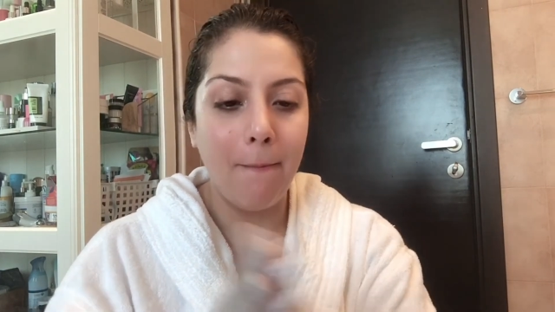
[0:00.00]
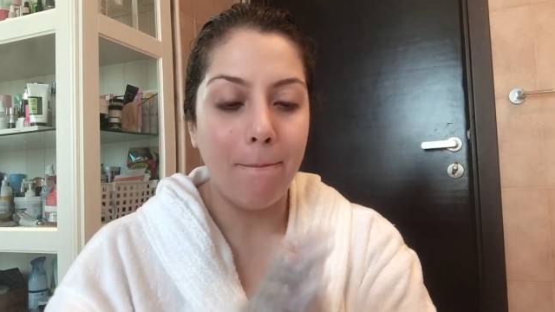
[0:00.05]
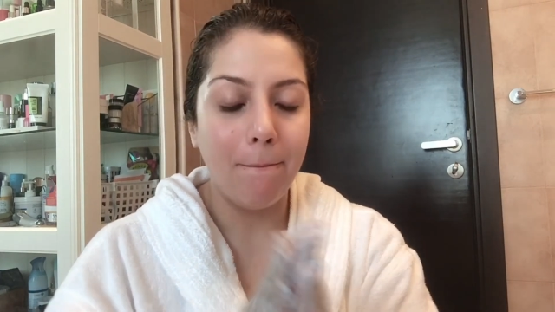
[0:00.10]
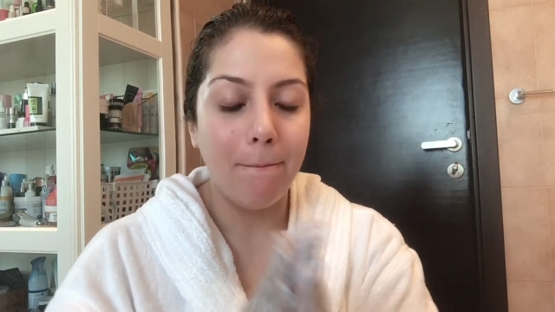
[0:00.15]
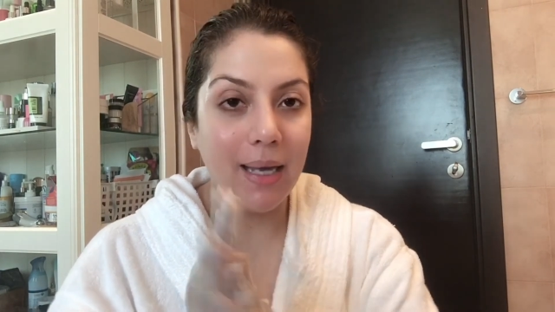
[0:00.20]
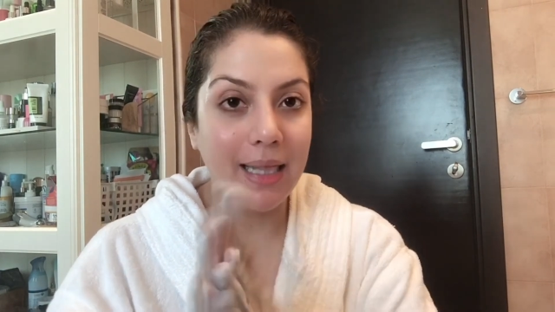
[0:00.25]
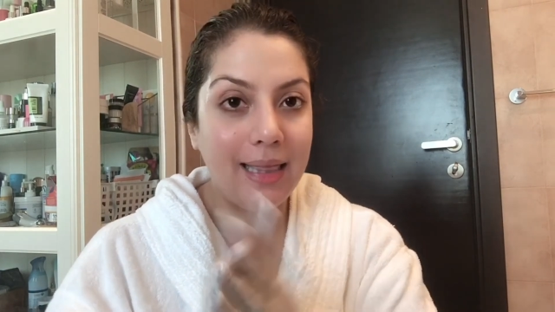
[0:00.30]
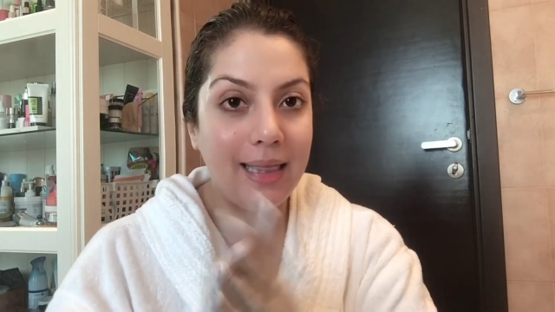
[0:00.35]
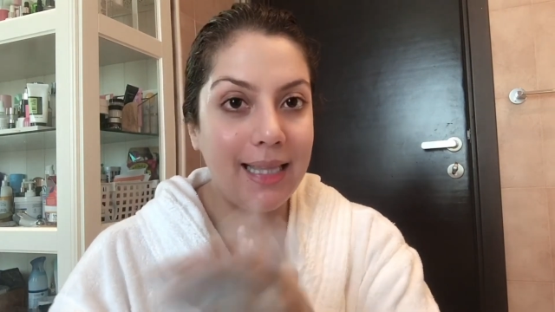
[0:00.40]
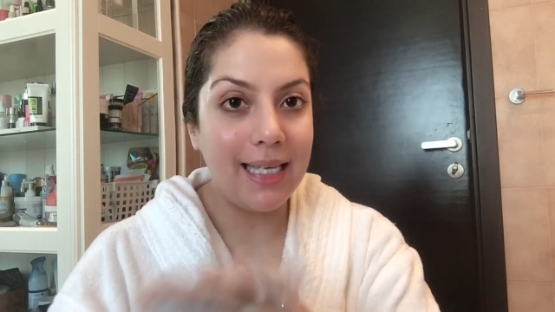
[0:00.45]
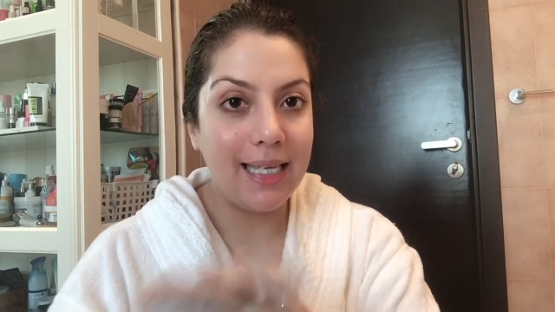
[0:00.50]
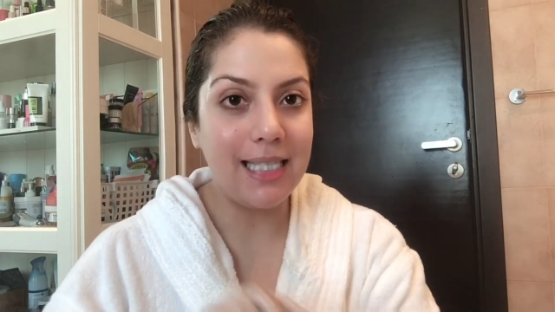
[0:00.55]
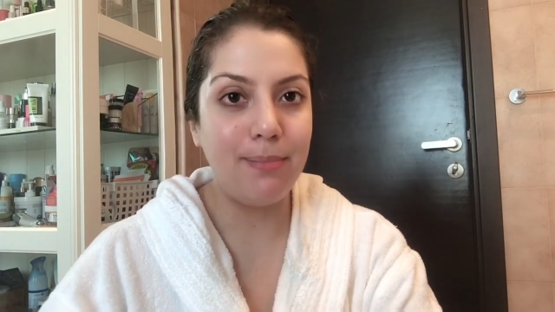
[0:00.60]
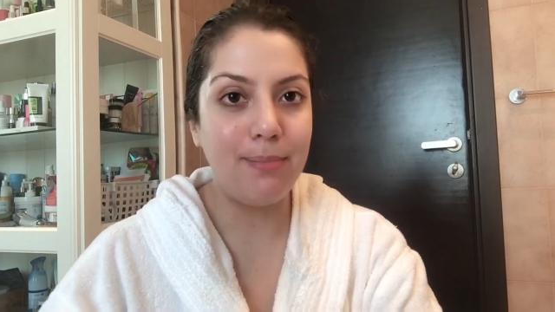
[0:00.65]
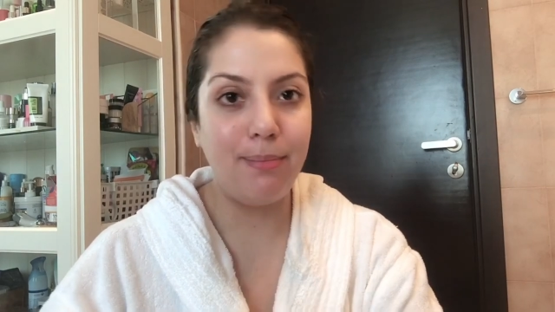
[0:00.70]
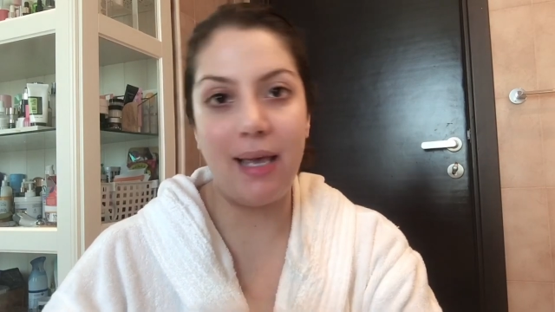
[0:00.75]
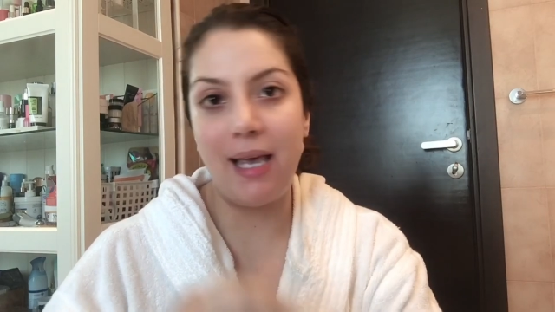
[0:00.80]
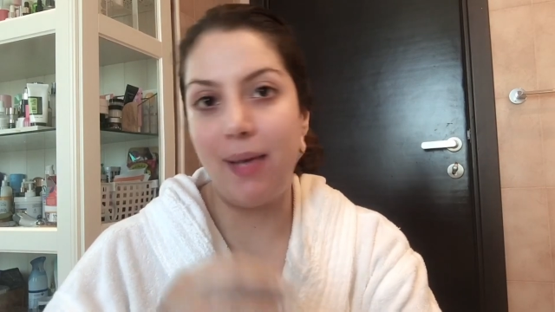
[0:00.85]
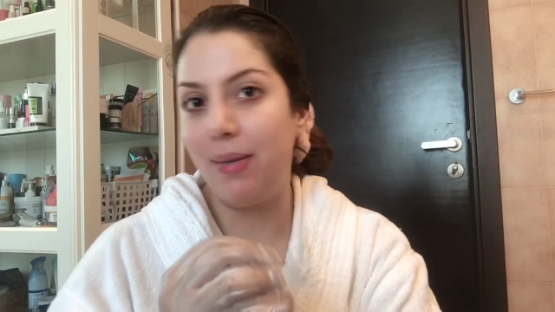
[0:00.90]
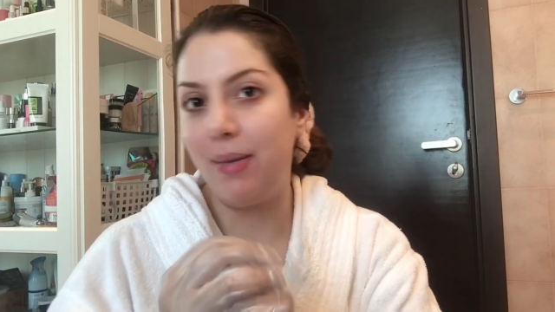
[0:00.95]
But this
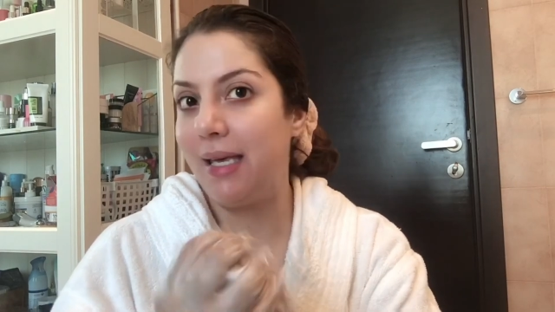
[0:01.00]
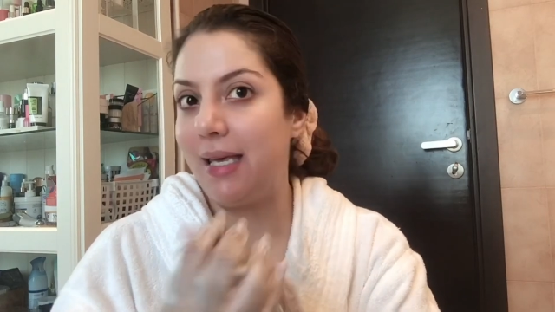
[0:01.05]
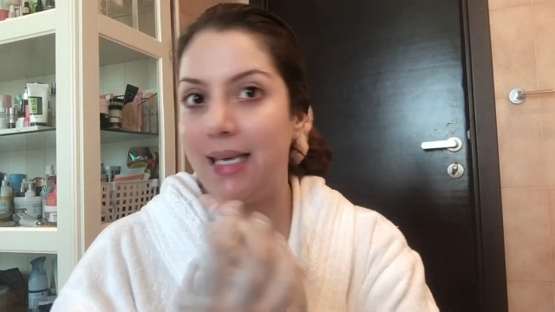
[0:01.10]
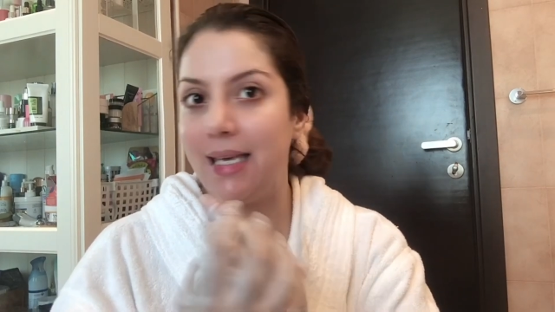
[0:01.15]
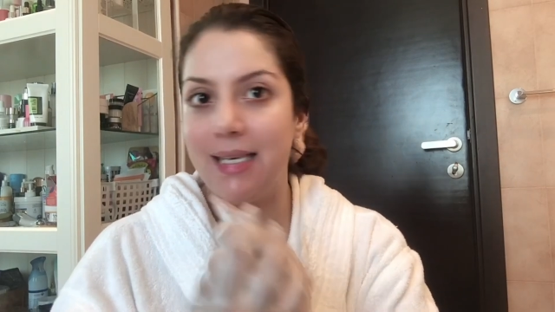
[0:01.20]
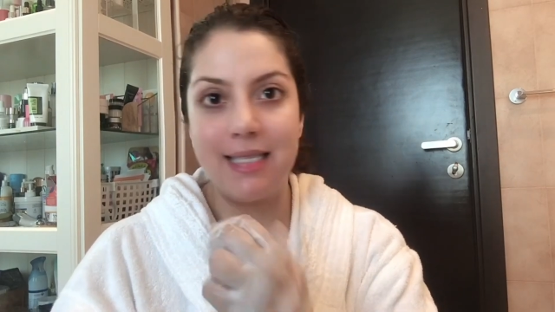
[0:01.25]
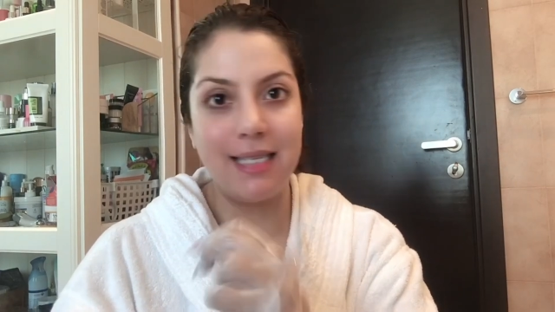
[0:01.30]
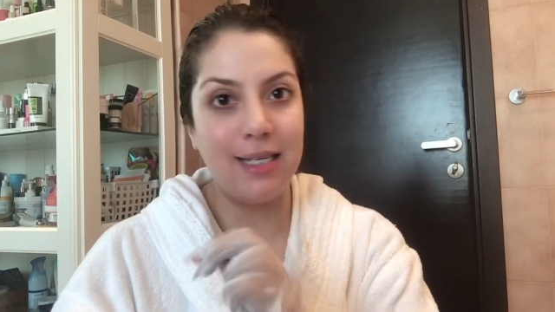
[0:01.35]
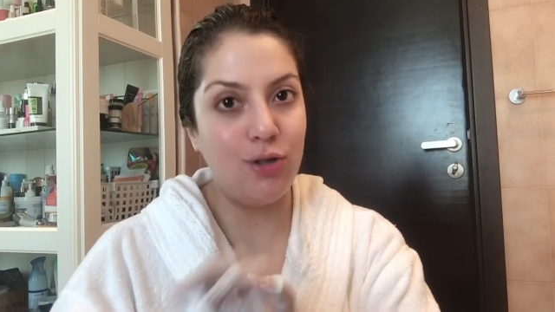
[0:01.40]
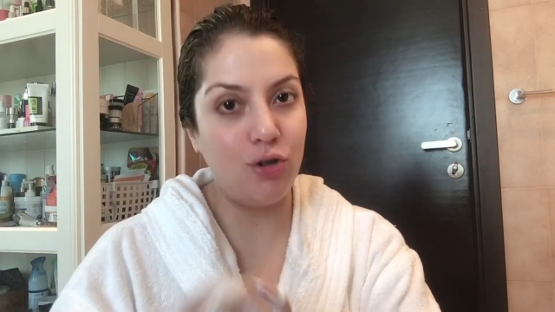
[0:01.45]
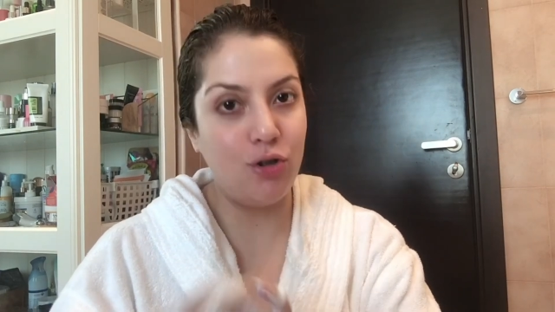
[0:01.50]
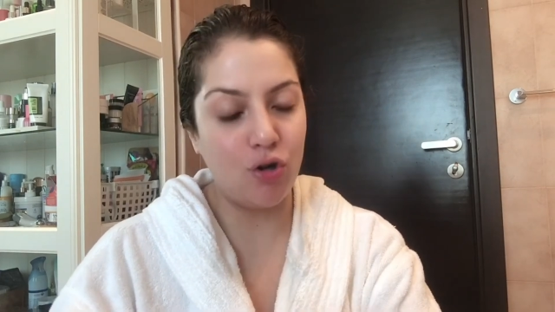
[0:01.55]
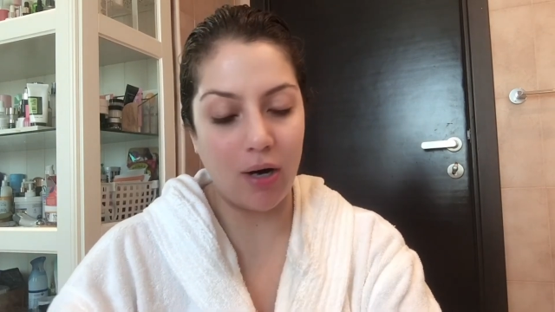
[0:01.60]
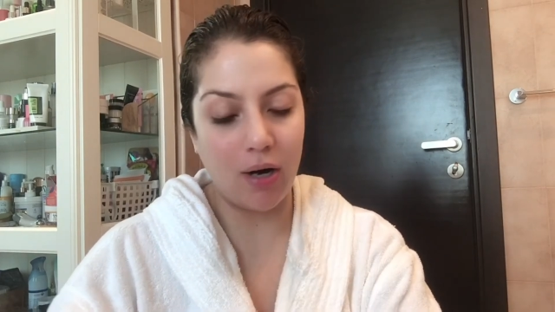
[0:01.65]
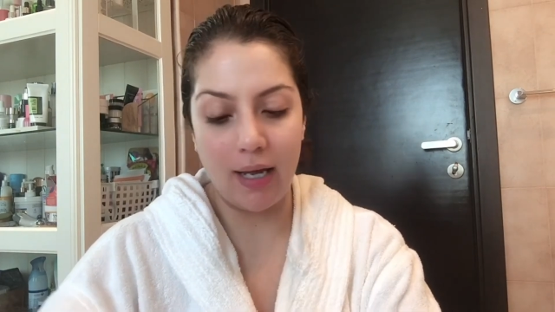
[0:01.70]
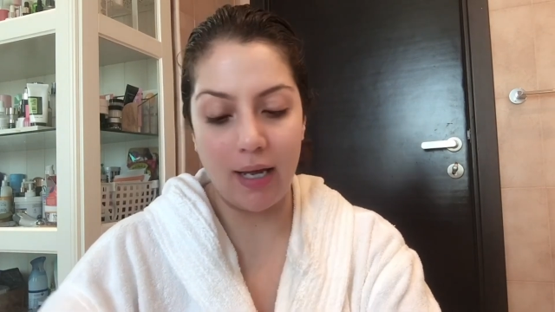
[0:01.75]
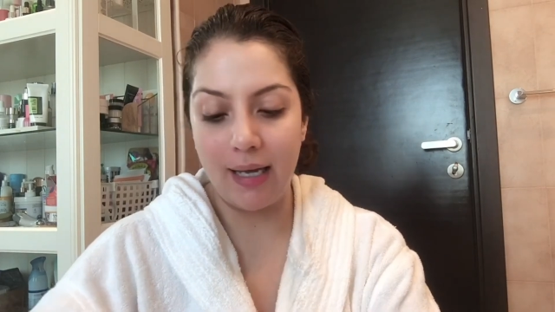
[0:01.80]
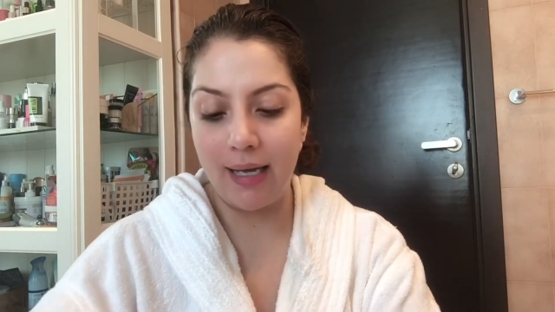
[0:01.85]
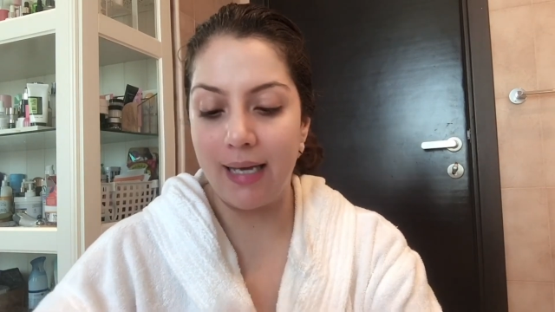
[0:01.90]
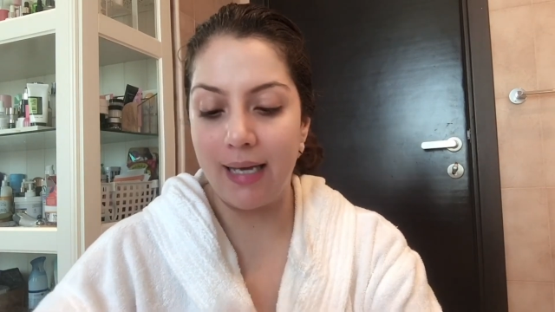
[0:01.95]
baby isn't
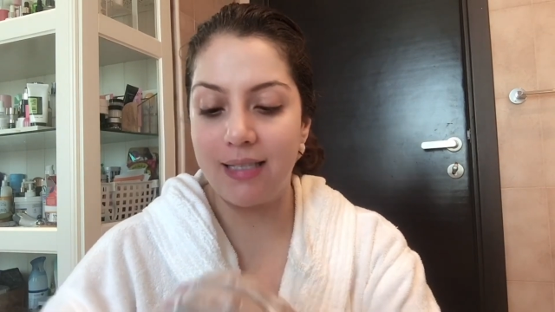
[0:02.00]
drying,